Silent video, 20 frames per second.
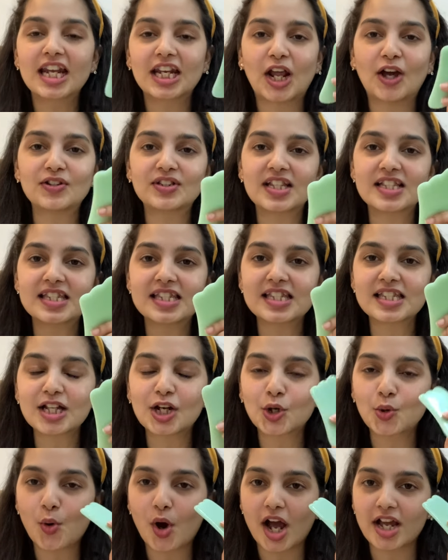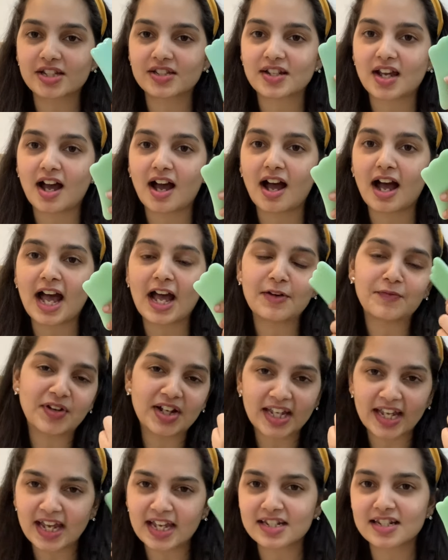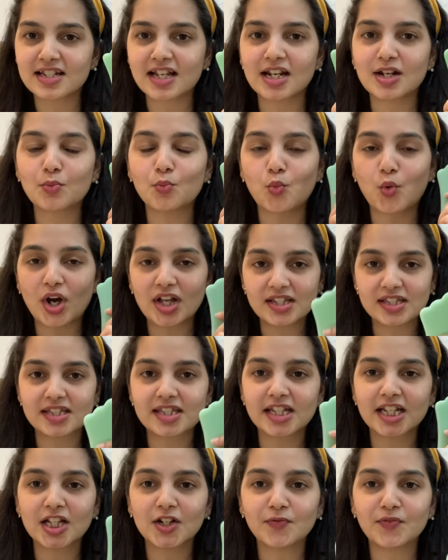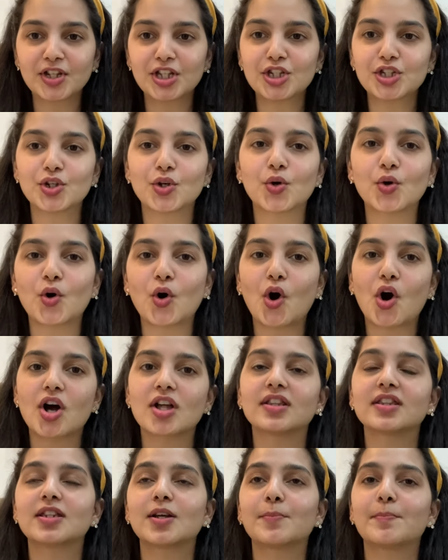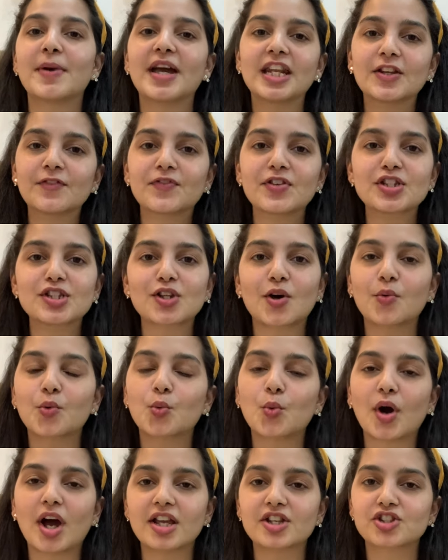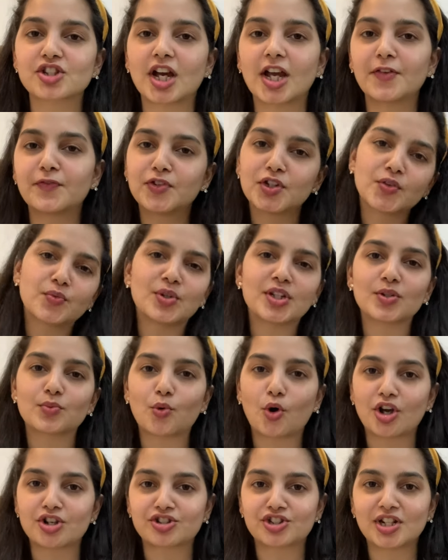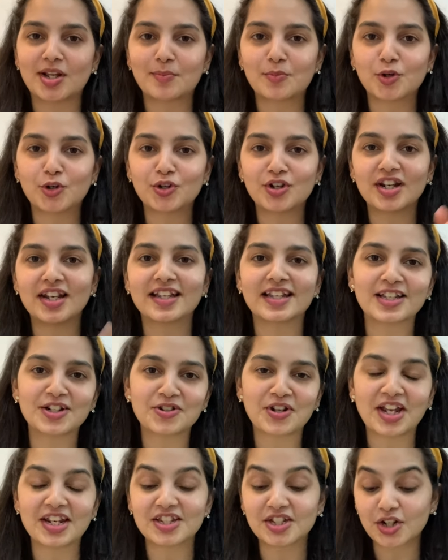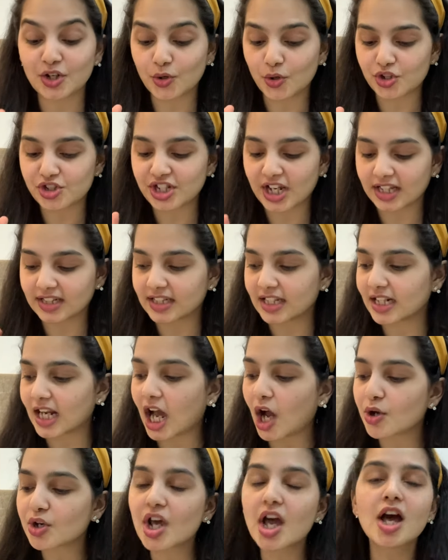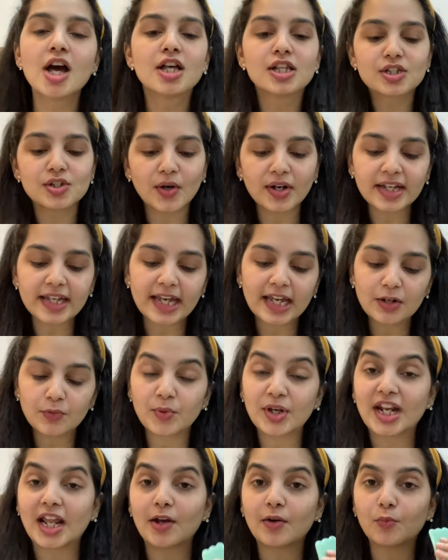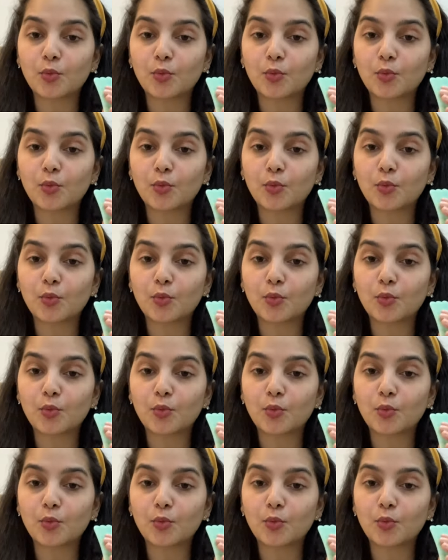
now this is a gua sha i've again done one single video on the benefits of gua sha if you haven't watched it i'm going to link it right here go check that out so again when i